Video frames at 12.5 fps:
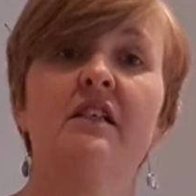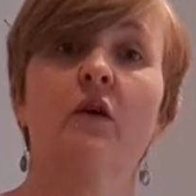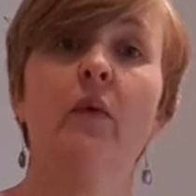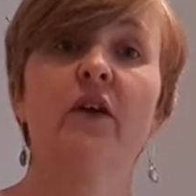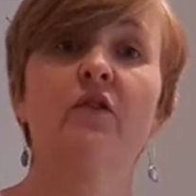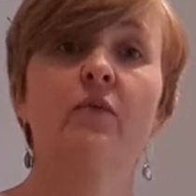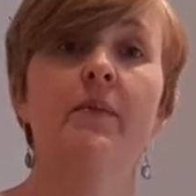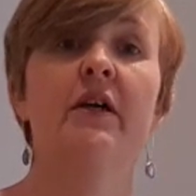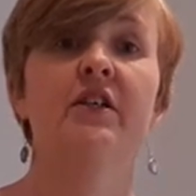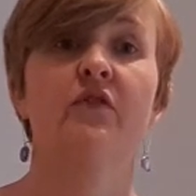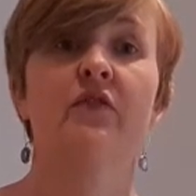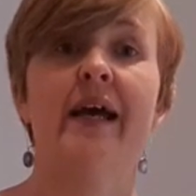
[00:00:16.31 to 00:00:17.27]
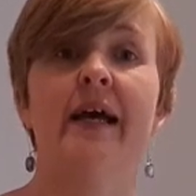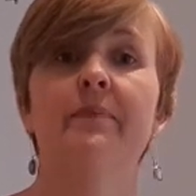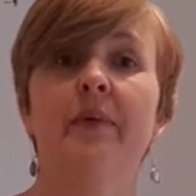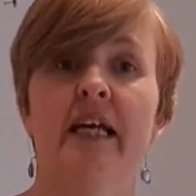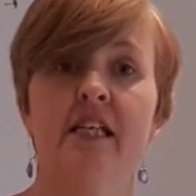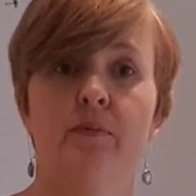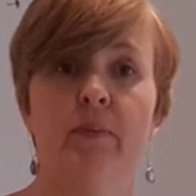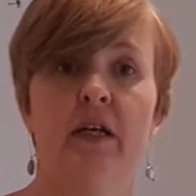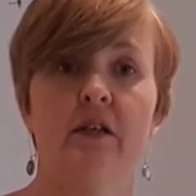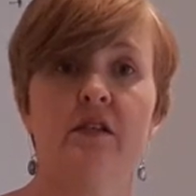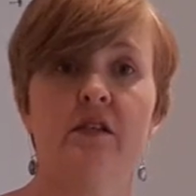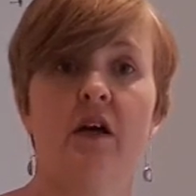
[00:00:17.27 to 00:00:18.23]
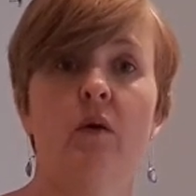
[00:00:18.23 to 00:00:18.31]
a quick reminder of hand placement
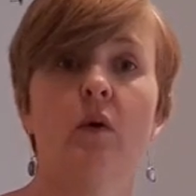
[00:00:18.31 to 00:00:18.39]
and so